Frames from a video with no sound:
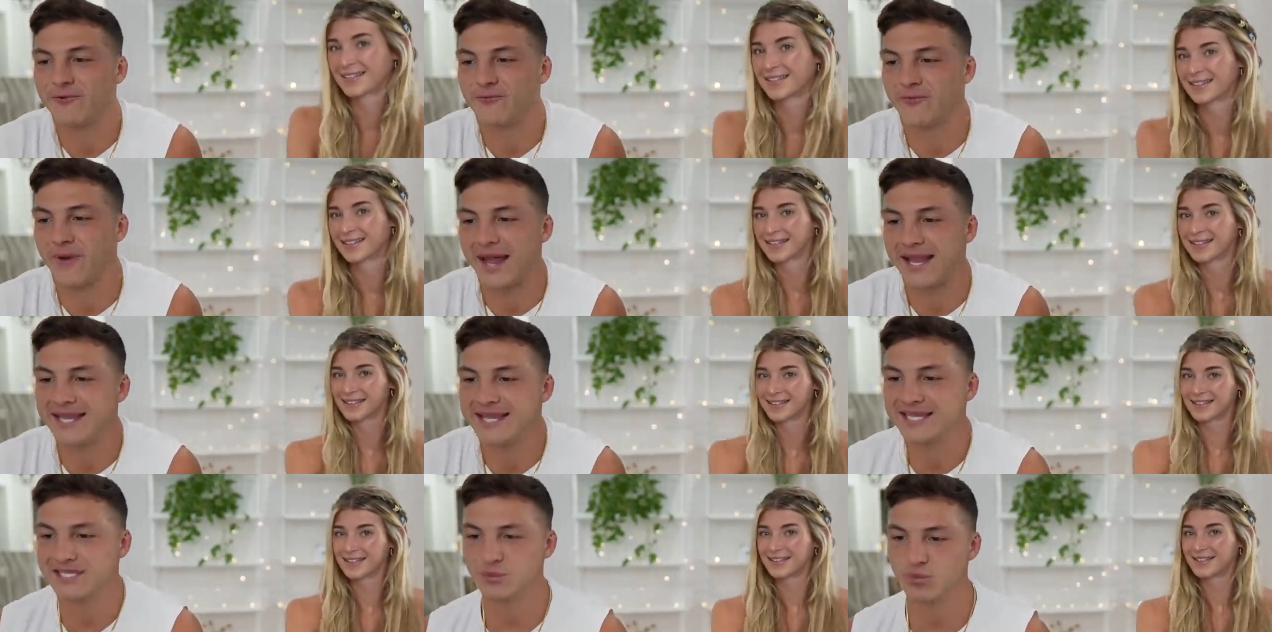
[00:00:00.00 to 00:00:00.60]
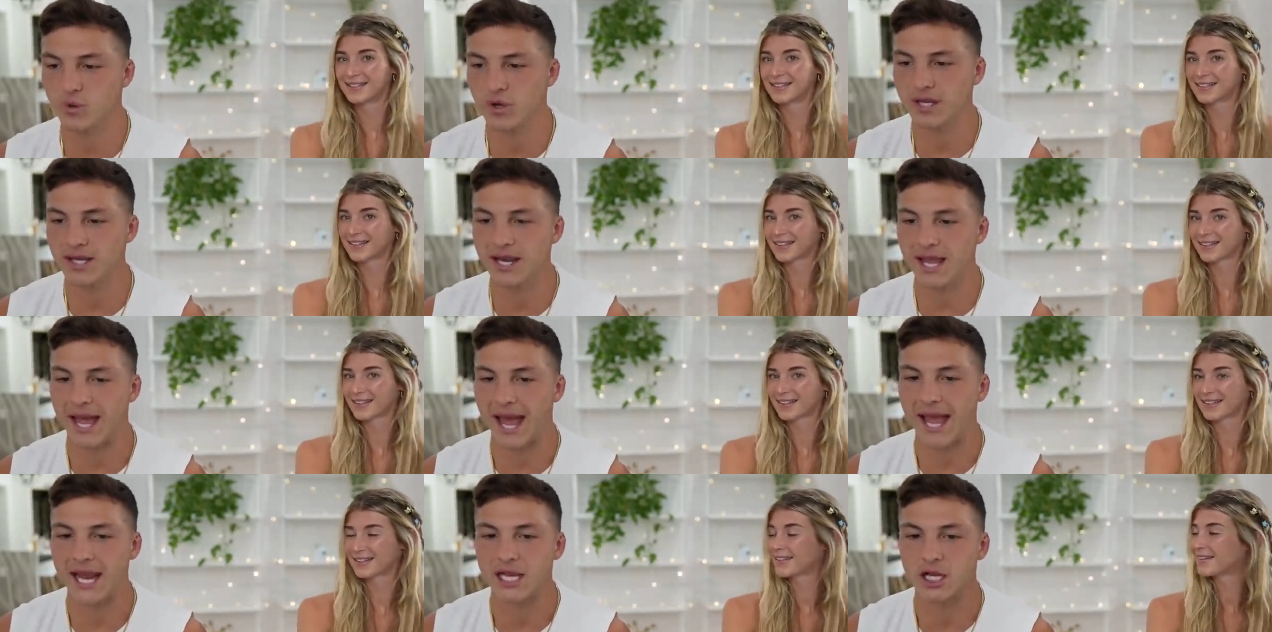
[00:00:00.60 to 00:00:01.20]
Speaker 1: read this one,
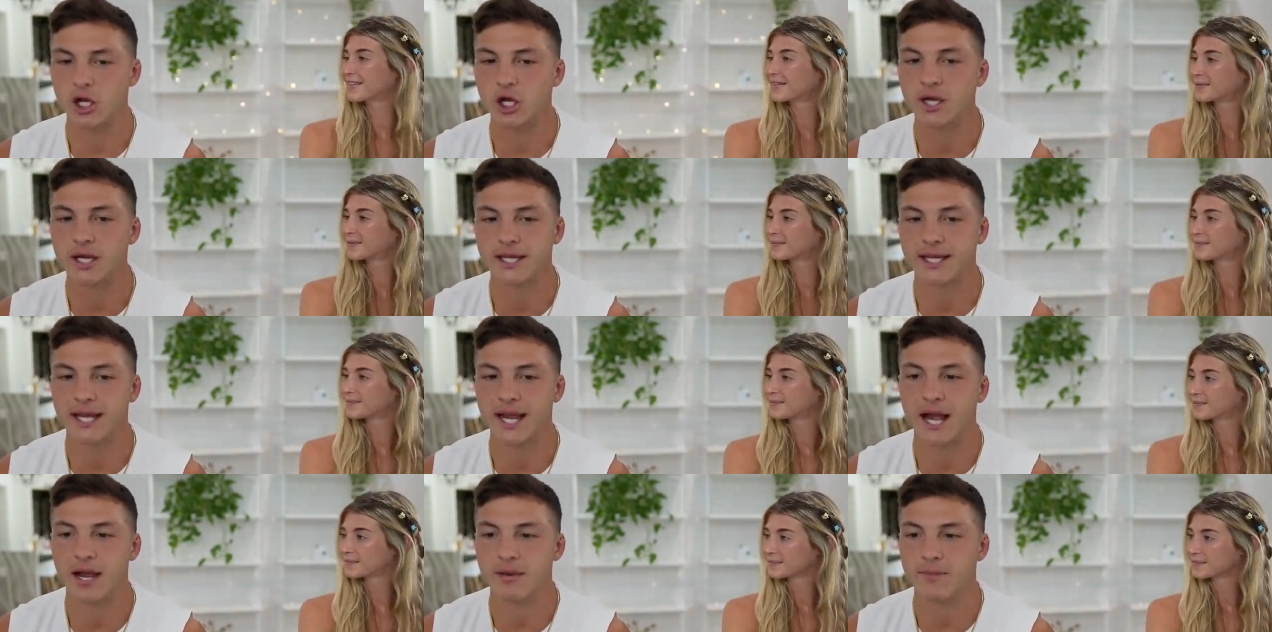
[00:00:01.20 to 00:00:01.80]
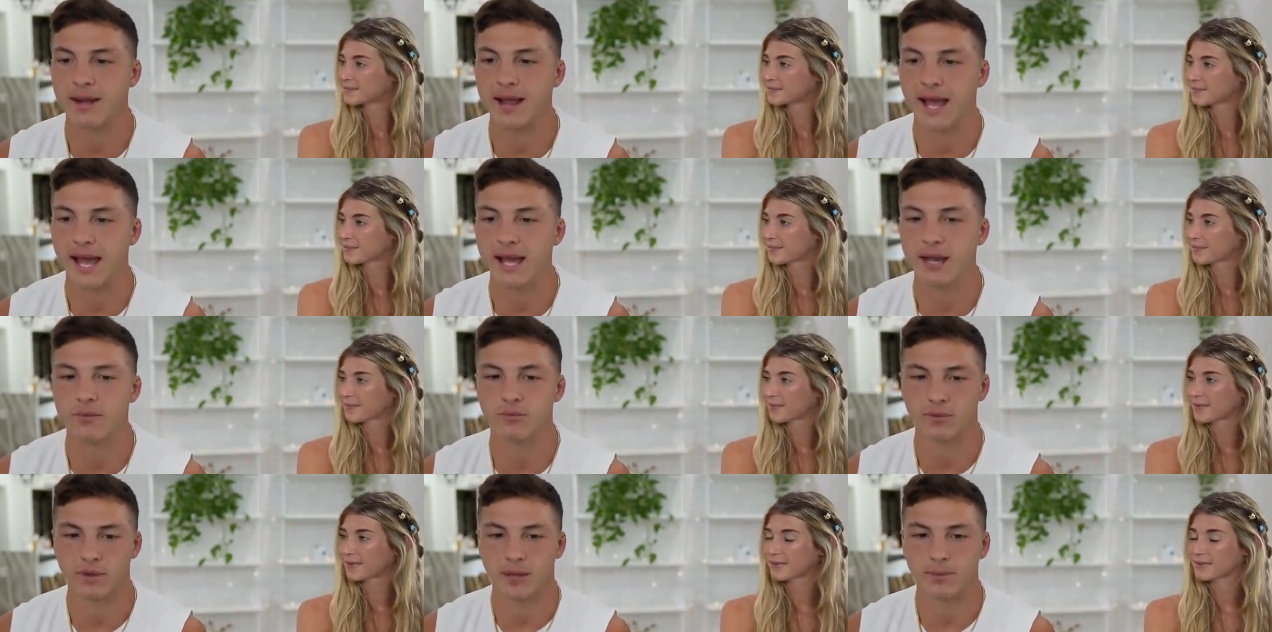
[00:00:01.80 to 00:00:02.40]
I couldn't get out of my
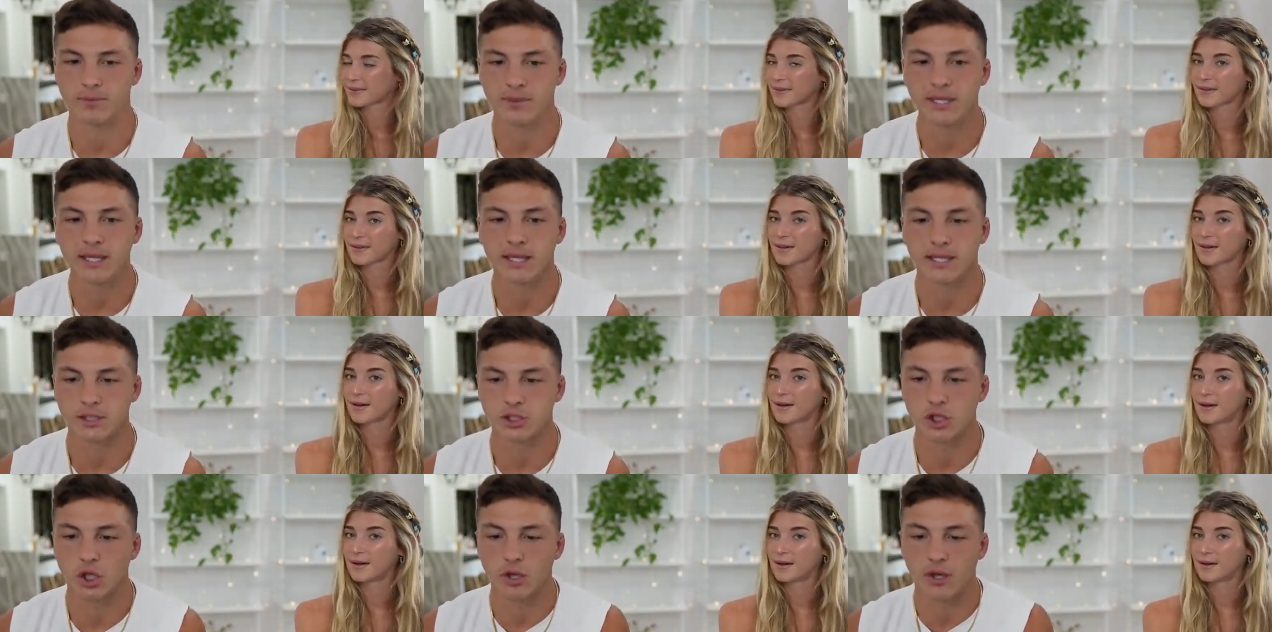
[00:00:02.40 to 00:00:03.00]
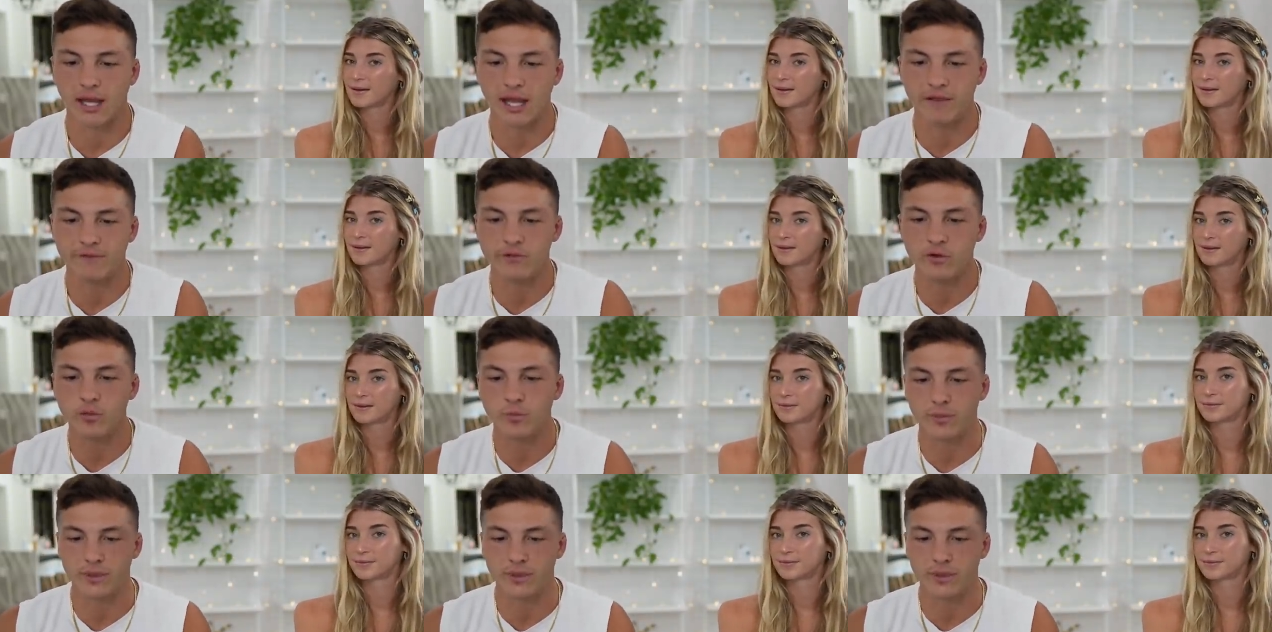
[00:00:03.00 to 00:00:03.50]
head when I'm peeing. So if you